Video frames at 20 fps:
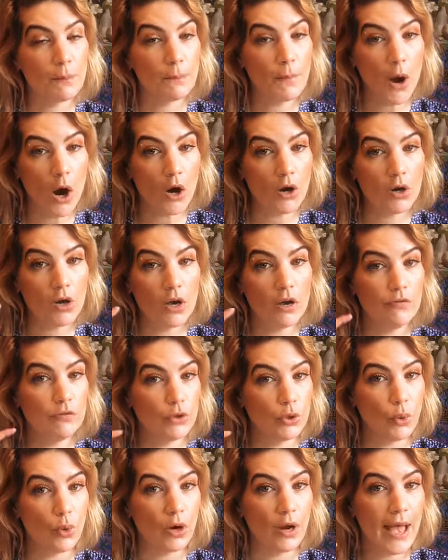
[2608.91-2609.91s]
part of
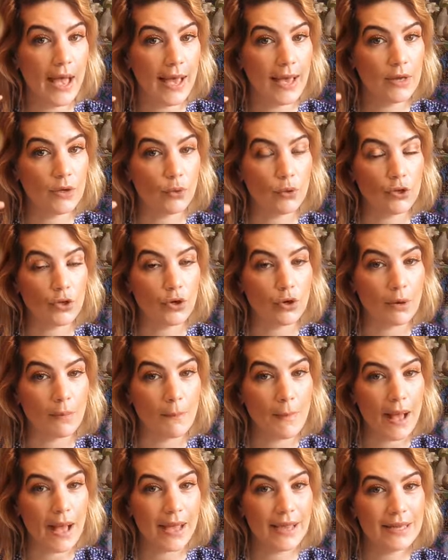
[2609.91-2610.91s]
your head or your
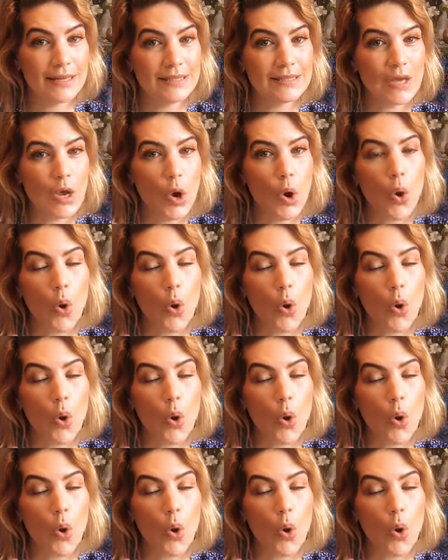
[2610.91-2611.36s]
mind,